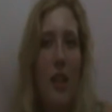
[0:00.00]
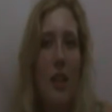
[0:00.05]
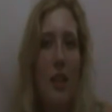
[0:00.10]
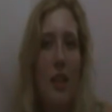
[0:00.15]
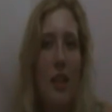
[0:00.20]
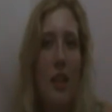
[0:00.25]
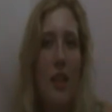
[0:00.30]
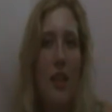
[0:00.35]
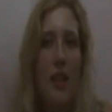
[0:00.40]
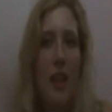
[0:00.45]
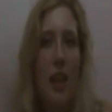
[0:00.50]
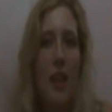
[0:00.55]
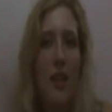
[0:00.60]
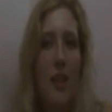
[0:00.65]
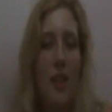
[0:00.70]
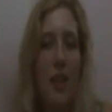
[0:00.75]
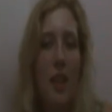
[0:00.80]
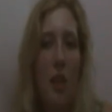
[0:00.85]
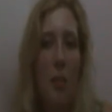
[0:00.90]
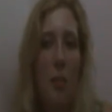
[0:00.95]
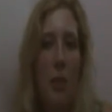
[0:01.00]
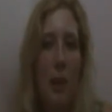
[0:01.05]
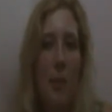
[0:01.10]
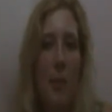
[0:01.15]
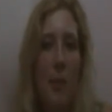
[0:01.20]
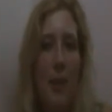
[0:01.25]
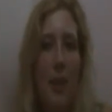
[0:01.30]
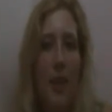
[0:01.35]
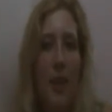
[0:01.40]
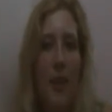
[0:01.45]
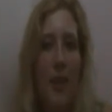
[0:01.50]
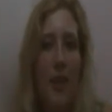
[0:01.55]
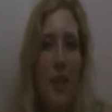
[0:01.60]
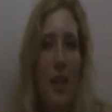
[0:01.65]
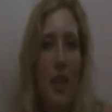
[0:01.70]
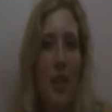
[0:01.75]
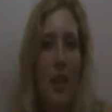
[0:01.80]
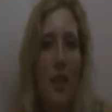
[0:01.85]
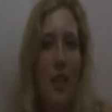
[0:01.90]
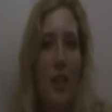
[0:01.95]
I by now. It's actually like the
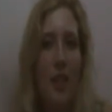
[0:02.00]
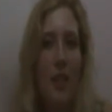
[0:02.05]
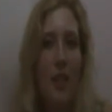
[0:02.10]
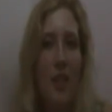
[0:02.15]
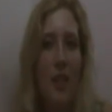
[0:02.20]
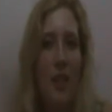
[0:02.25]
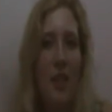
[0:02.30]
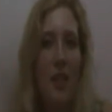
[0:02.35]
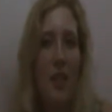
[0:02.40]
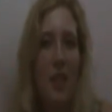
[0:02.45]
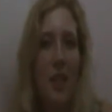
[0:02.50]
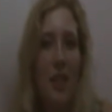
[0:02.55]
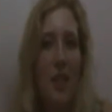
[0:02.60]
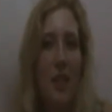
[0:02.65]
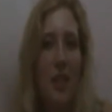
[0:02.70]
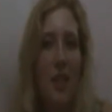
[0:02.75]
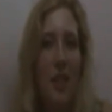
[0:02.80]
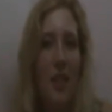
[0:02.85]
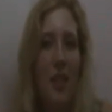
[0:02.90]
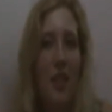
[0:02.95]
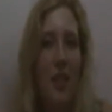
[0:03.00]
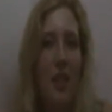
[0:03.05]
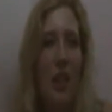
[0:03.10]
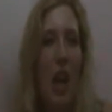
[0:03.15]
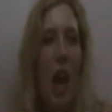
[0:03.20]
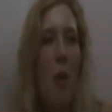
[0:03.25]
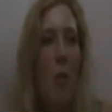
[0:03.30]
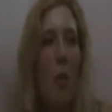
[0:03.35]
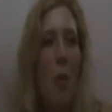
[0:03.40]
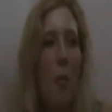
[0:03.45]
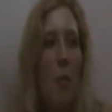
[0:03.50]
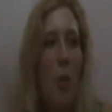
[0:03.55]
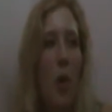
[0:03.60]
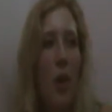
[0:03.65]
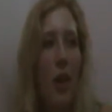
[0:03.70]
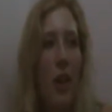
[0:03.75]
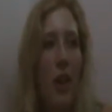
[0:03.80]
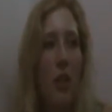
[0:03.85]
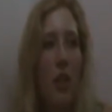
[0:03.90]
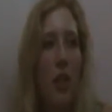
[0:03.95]
paparazzi. Mm. At one
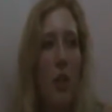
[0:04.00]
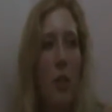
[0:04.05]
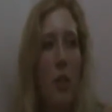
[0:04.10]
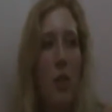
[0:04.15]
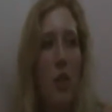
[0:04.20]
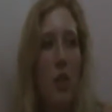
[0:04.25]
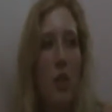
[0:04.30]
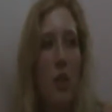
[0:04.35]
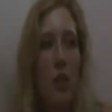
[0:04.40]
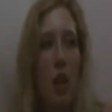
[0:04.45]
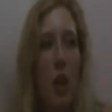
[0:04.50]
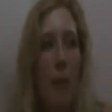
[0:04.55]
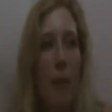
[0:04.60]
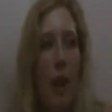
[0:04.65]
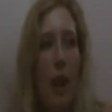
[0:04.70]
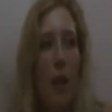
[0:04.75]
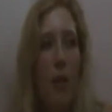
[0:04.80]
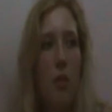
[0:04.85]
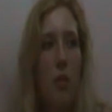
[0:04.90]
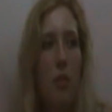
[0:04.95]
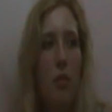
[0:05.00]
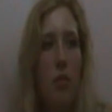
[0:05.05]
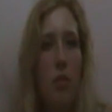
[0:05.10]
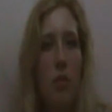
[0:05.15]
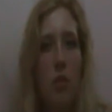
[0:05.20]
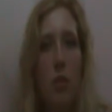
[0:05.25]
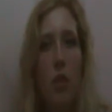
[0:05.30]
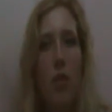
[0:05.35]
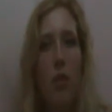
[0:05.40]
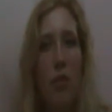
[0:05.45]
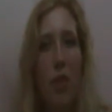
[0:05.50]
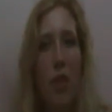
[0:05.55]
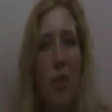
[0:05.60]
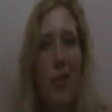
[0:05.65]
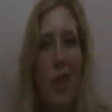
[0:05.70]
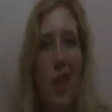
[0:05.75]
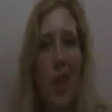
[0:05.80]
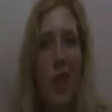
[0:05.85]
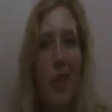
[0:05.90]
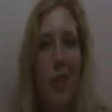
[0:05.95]
point, there was about
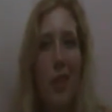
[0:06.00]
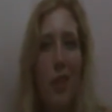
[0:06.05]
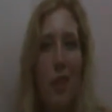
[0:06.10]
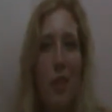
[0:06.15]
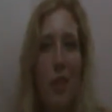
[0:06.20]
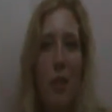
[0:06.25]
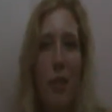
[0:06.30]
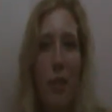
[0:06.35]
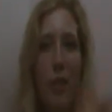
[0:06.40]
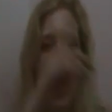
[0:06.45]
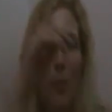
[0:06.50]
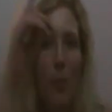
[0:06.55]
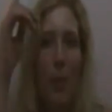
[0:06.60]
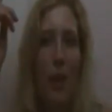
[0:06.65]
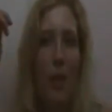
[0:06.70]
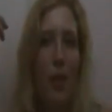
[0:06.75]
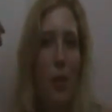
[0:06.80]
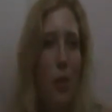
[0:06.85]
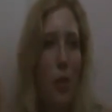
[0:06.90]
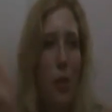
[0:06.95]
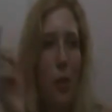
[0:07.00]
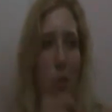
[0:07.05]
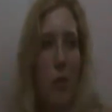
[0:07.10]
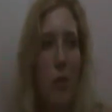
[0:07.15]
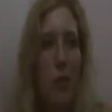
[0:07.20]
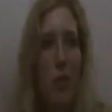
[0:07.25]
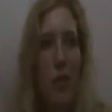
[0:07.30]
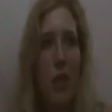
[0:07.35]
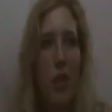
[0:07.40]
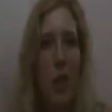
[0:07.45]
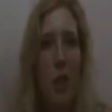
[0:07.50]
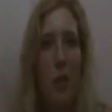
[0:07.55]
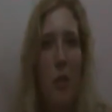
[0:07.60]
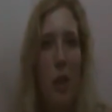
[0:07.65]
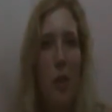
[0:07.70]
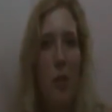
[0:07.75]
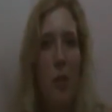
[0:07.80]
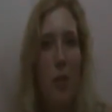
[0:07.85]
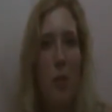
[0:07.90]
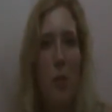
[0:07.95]
15 yeah. Filipino children sitting
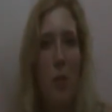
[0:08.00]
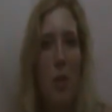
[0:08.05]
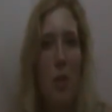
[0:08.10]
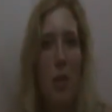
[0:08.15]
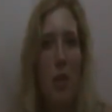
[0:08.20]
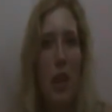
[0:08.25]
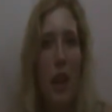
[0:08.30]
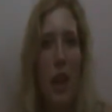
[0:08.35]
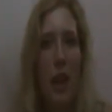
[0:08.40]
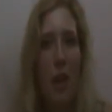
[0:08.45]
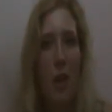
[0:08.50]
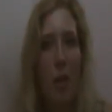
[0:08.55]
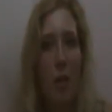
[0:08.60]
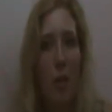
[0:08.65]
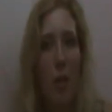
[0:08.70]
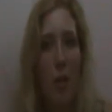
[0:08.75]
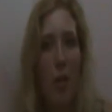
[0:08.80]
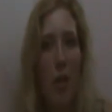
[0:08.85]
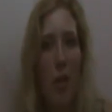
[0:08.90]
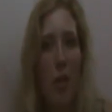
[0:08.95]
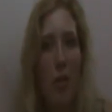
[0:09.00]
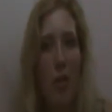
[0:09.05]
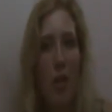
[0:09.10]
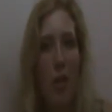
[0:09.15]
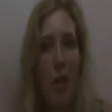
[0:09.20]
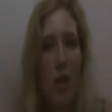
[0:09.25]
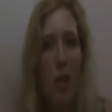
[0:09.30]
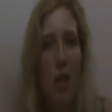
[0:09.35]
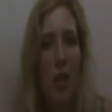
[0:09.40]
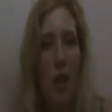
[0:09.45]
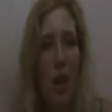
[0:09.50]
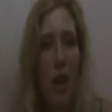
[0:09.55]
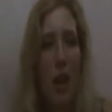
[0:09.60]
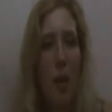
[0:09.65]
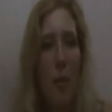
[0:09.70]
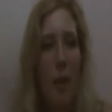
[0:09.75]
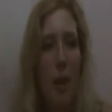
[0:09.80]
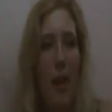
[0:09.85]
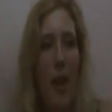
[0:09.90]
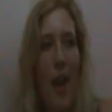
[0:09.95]
around us wanting to get in the photo. Yeah.
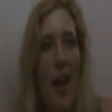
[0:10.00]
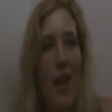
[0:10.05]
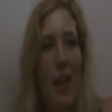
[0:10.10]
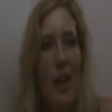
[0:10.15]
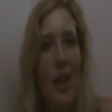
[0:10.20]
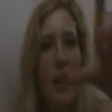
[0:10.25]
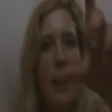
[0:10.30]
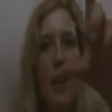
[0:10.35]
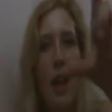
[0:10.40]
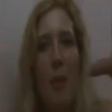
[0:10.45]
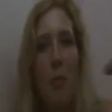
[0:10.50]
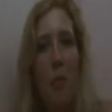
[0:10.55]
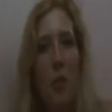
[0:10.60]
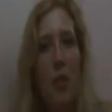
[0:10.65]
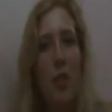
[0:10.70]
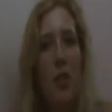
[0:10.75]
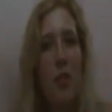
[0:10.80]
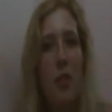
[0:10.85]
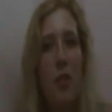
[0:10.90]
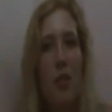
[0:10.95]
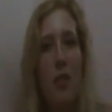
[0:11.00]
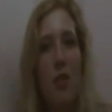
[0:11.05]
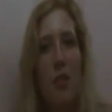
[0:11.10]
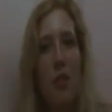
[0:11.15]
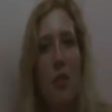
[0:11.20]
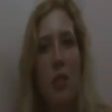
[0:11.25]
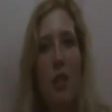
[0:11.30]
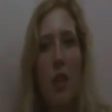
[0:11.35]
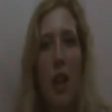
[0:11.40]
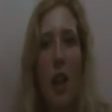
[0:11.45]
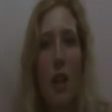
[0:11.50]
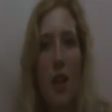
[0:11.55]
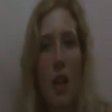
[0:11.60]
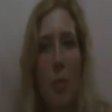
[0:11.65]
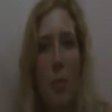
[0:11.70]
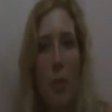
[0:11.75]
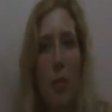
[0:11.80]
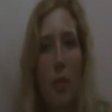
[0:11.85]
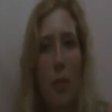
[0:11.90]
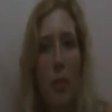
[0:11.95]
And about eight cameras yeah. lined
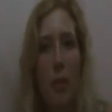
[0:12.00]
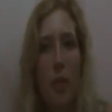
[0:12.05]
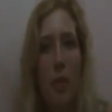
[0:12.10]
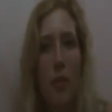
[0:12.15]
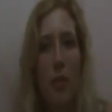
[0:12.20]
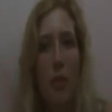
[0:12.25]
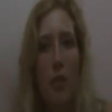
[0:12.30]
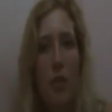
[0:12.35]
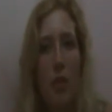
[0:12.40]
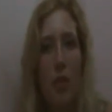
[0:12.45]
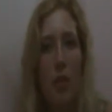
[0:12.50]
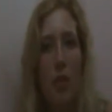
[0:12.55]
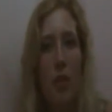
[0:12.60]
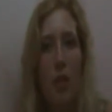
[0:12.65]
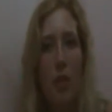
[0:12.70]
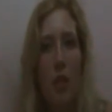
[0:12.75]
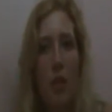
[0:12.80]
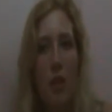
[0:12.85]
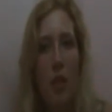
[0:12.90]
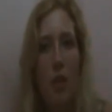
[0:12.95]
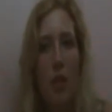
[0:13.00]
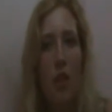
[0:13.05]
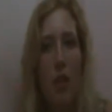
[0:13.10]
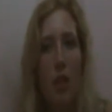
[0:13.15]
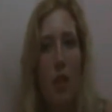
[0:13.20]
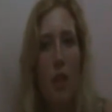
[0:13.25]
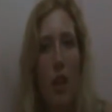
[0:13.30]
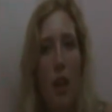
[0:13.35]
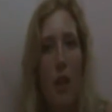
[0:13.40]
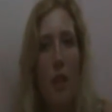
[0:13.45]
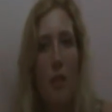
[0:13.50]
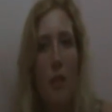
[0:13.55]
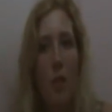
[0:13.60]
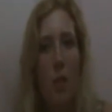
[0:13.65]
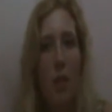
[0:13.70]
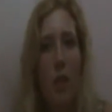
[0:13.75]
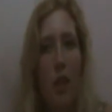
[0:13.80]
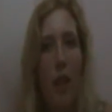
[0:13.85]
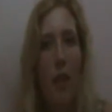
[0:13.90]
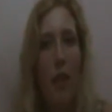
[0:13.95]
up in front of us. Flashes. And they're
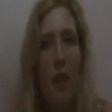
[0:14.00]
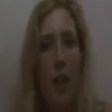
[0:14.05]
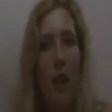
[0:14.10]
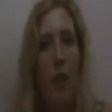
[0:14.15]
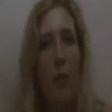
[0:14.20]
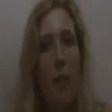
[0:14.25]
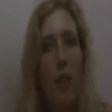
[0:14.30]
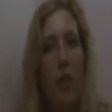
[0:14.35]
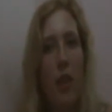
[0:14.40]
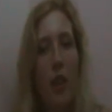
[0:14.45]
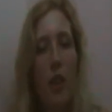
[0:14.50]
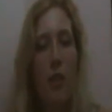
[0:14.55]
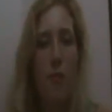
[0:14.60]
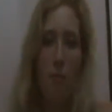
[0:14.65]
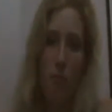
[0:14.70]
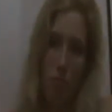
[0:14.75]
all like there with their.